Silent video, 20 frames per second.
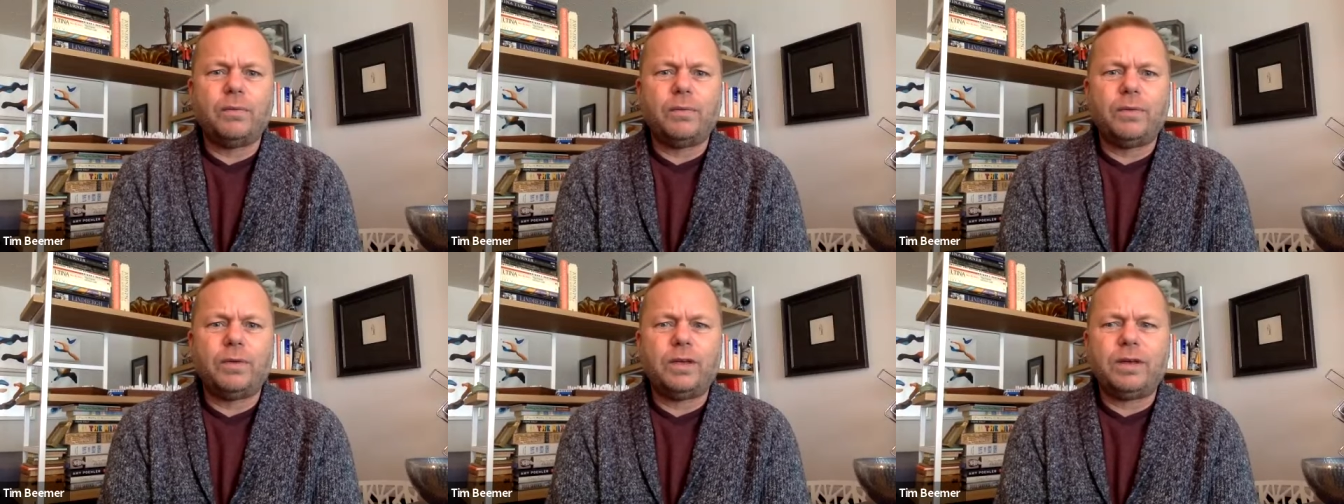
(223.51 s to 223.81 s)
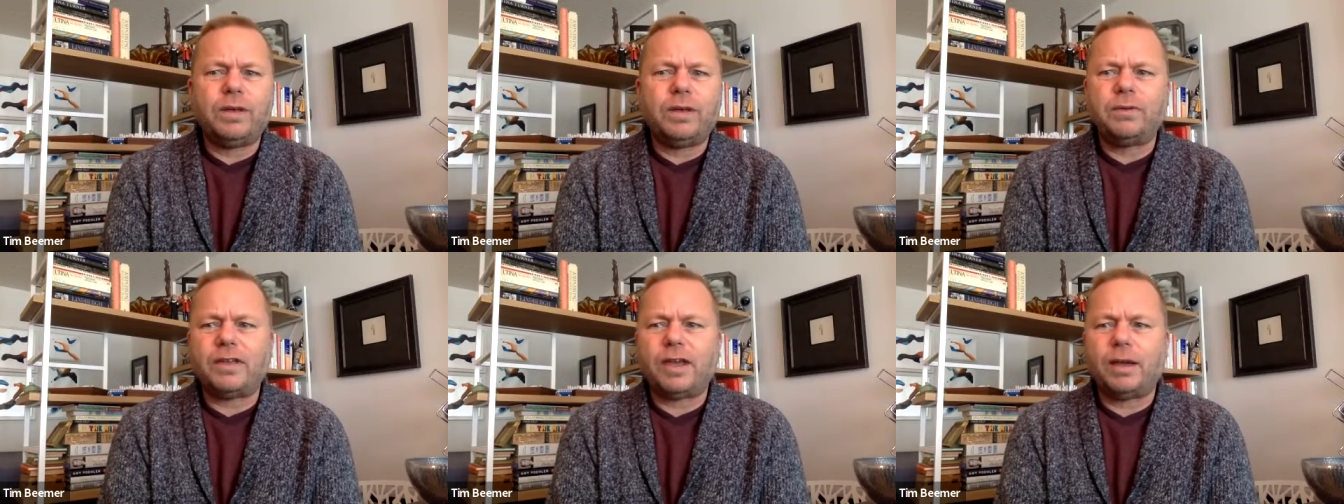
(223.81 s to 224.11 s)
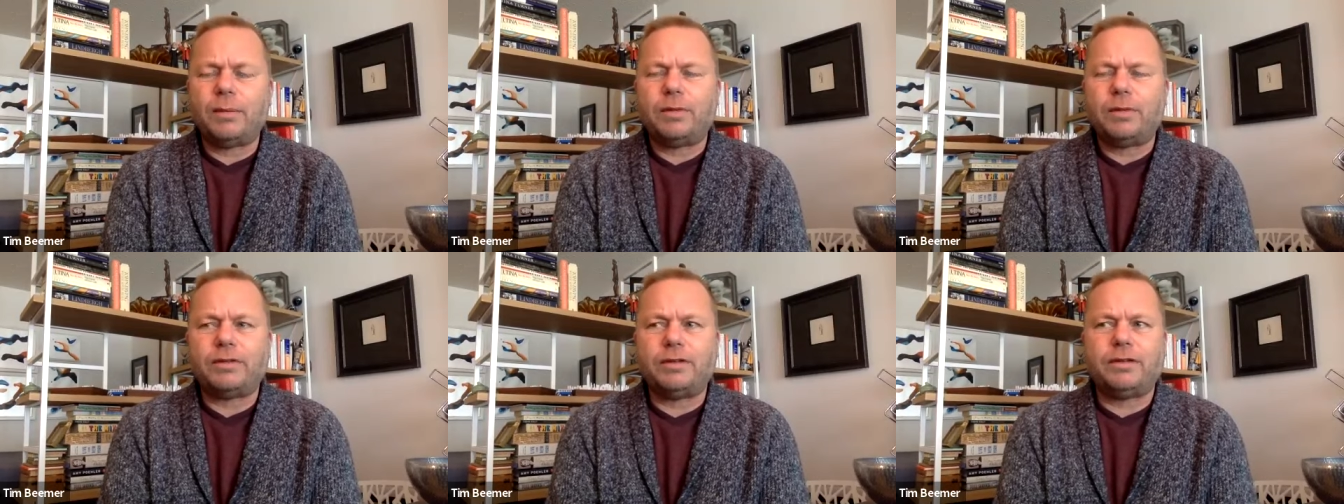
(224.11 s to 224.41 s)
he was
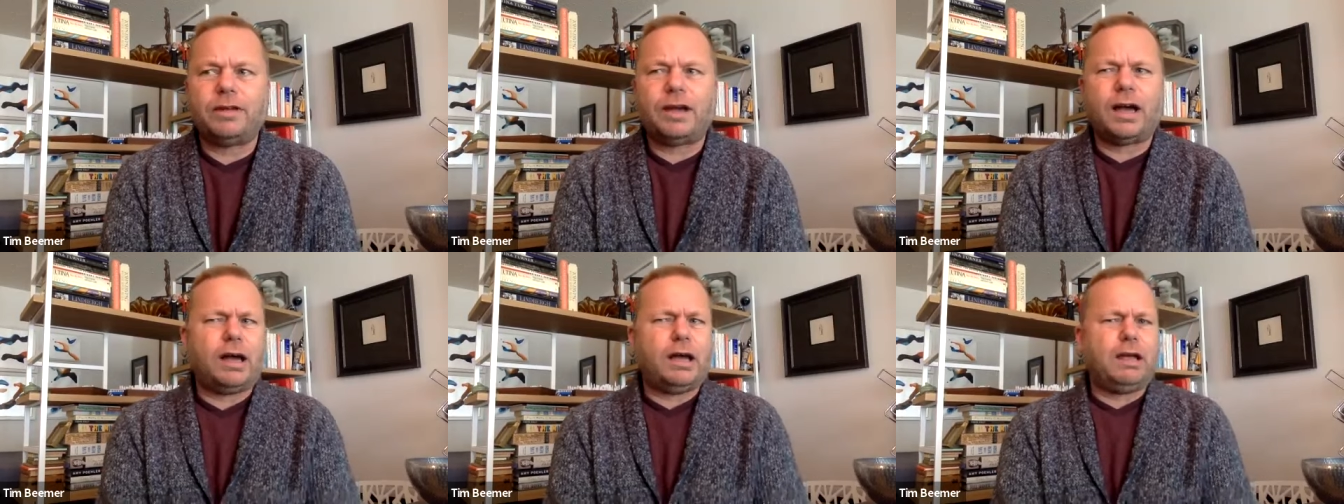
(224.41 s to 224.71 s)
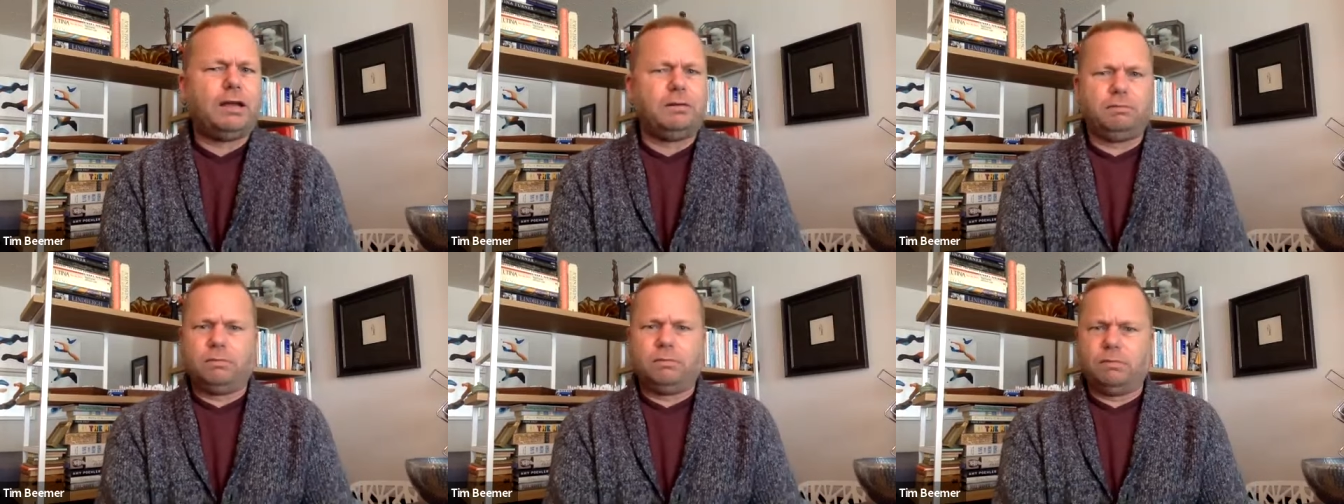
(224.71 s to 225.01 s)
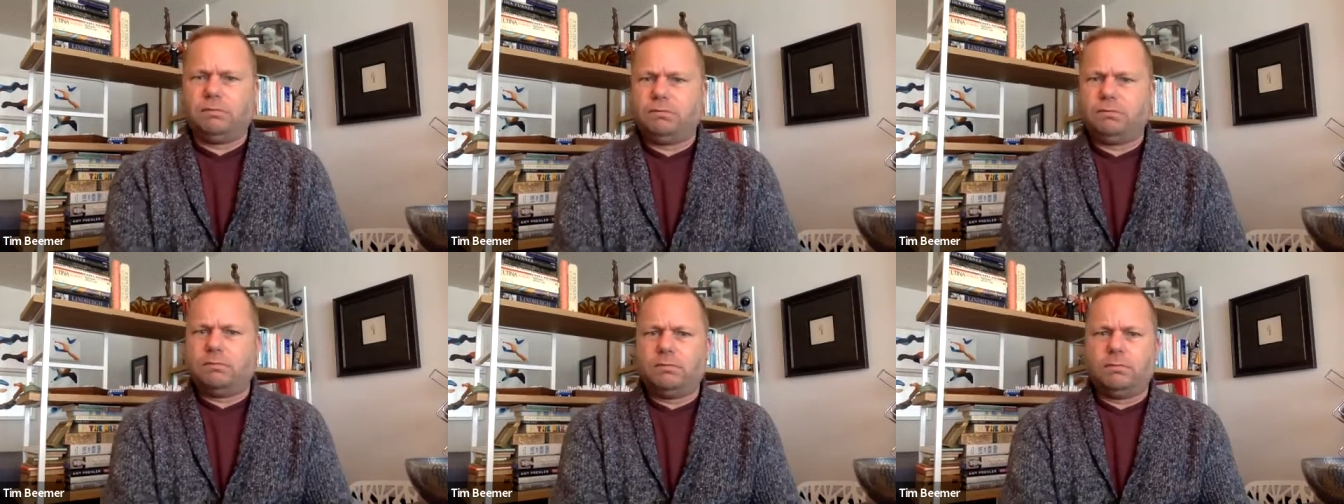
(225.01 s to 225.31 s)
able to die
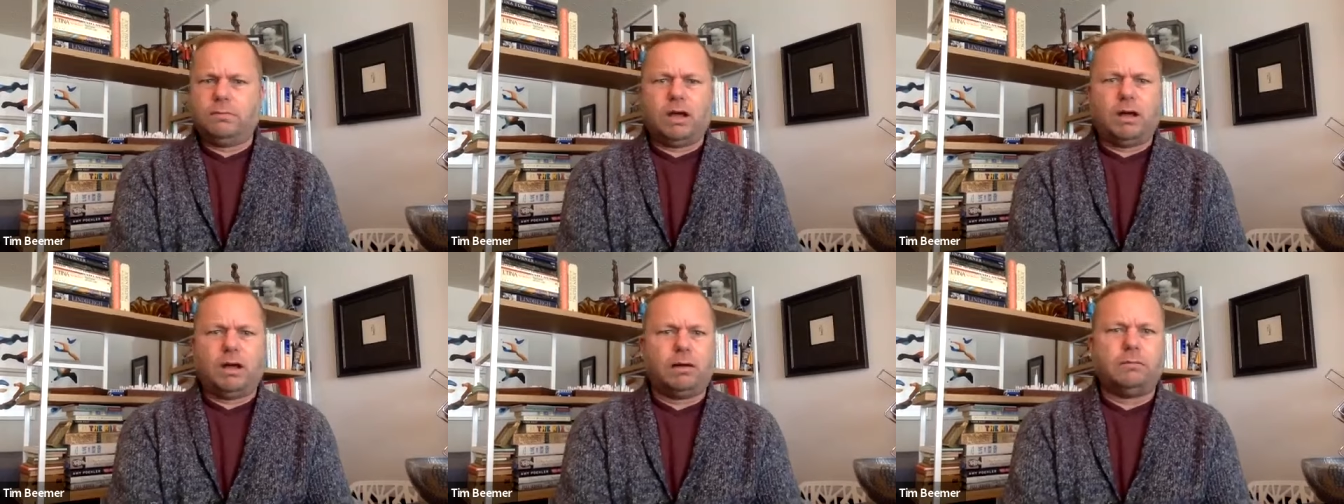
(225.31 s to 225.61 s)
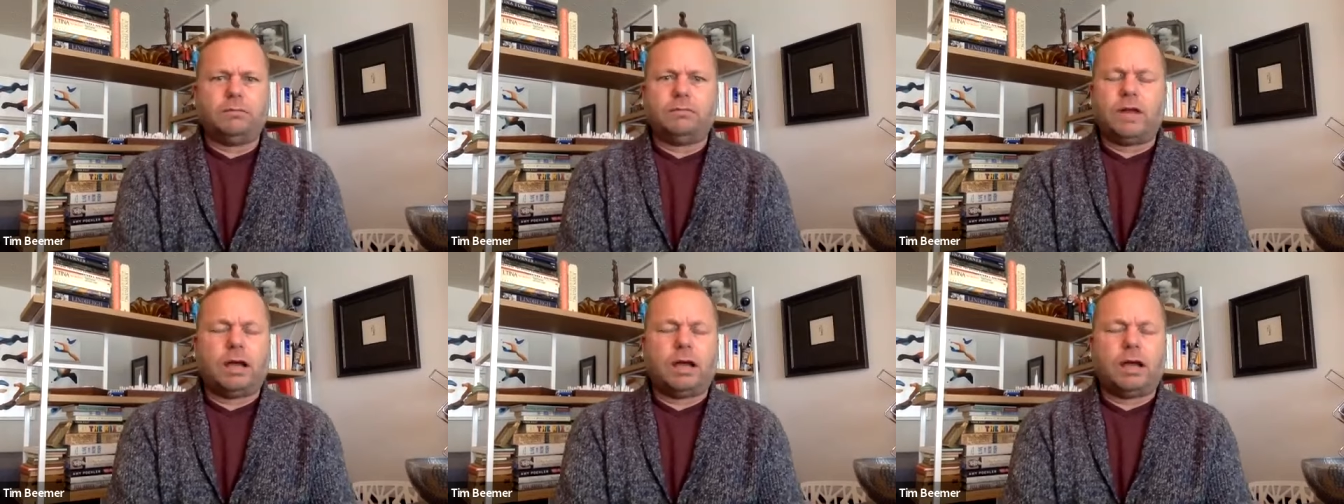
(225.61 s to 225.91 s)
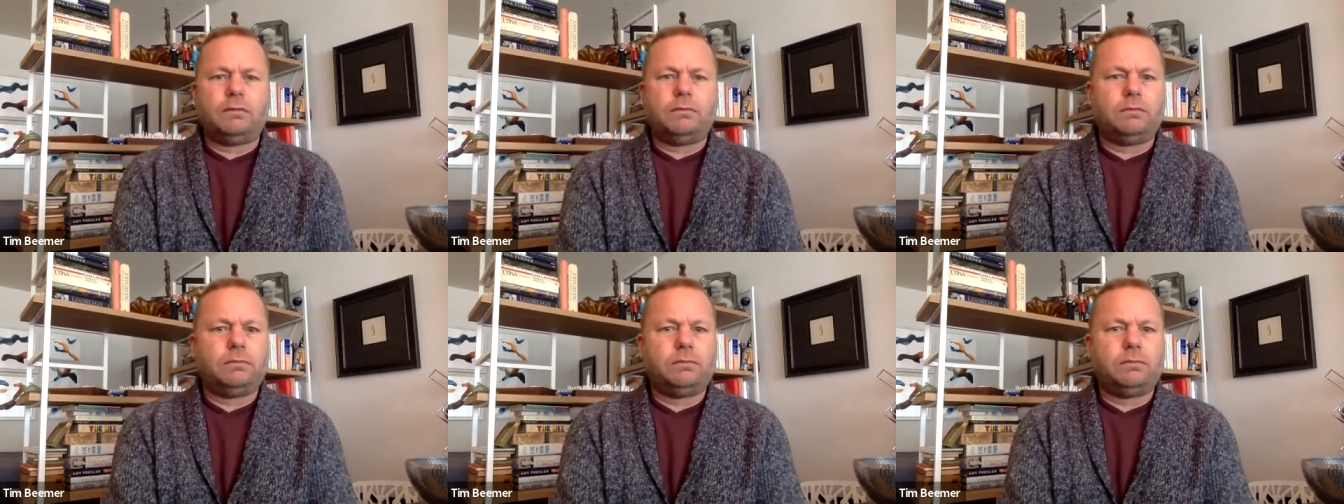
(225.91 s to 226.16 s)
uh, uh,